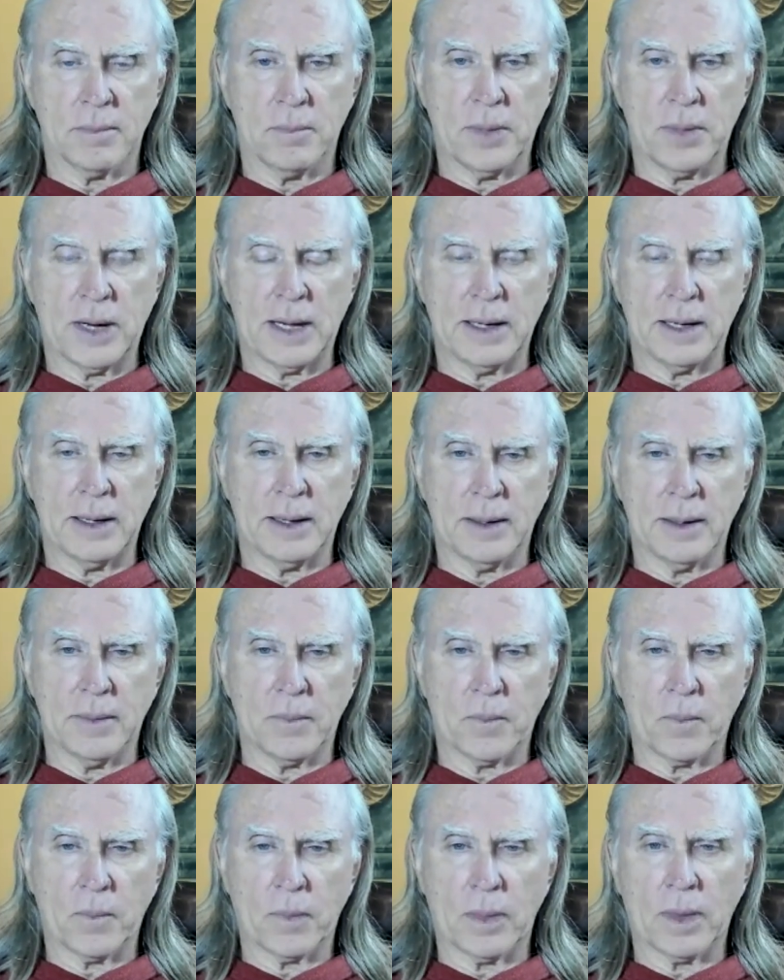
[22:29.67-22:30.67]
but
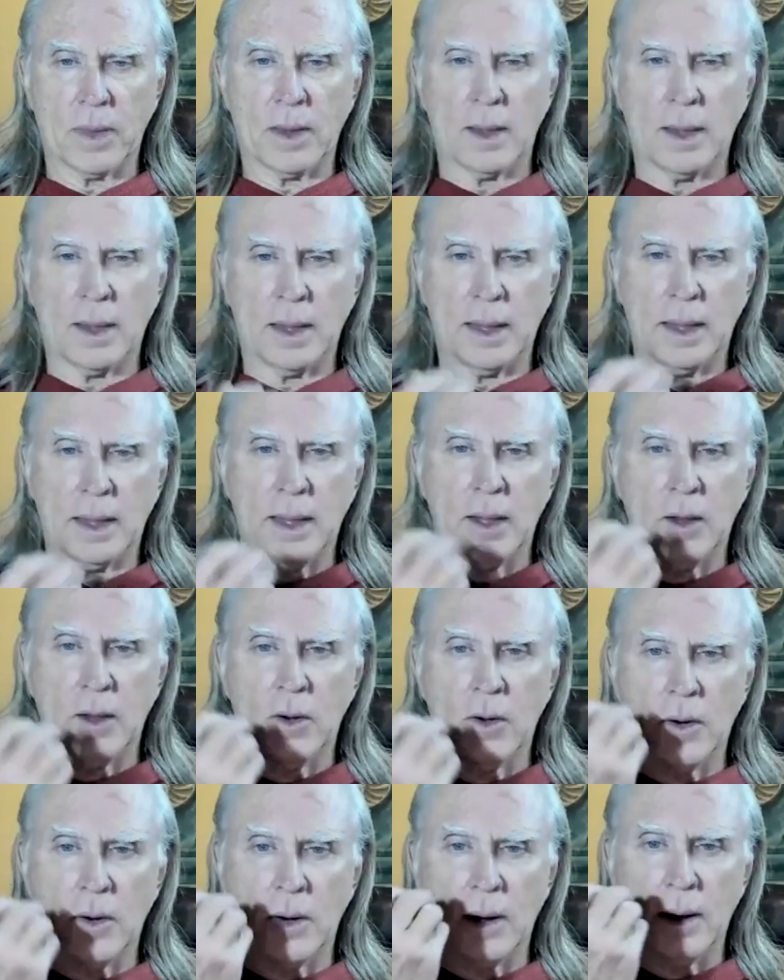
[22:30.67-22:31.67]

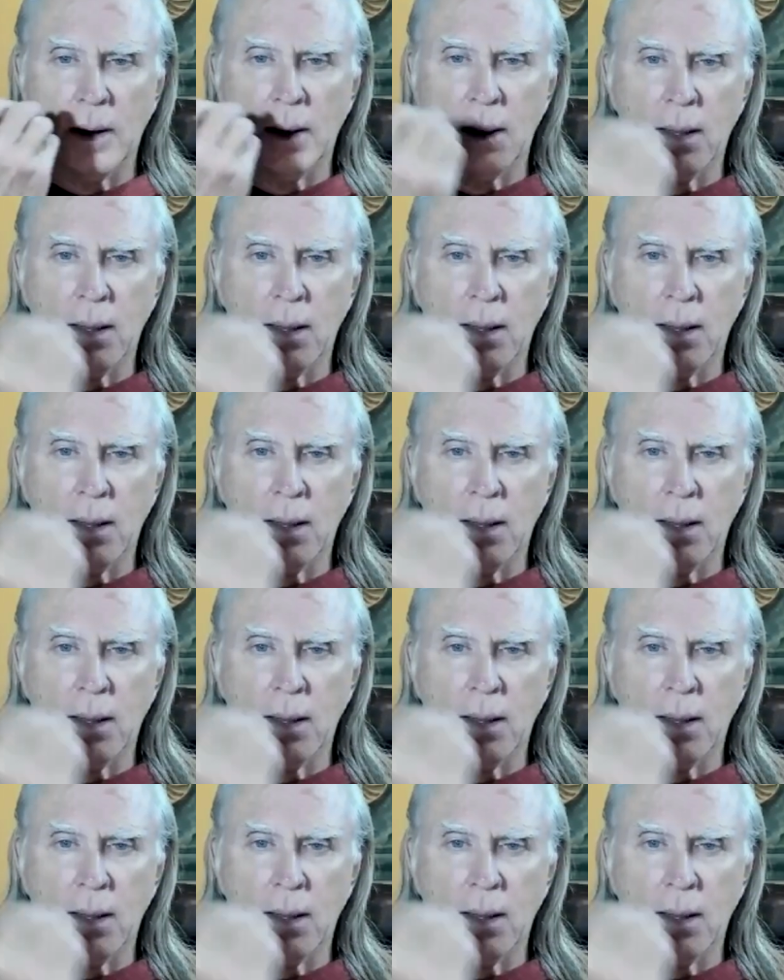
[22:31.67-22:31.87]
you're